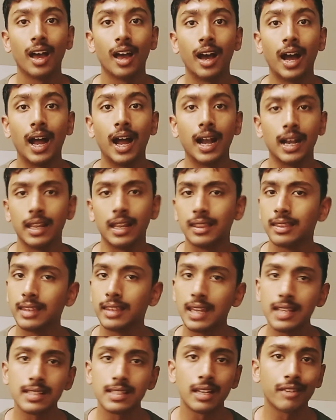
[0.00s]
and
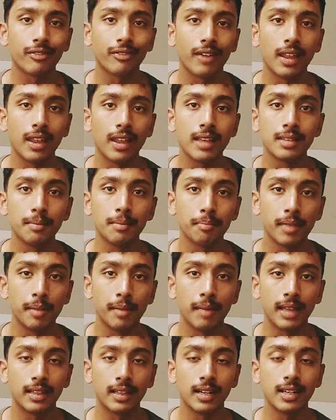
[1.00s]
these are very simple
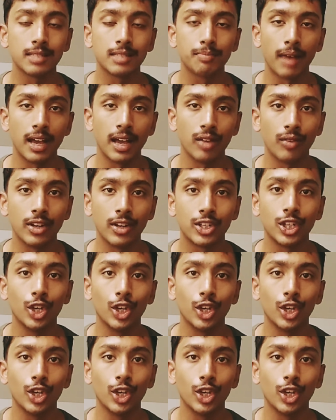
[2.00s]
methods by which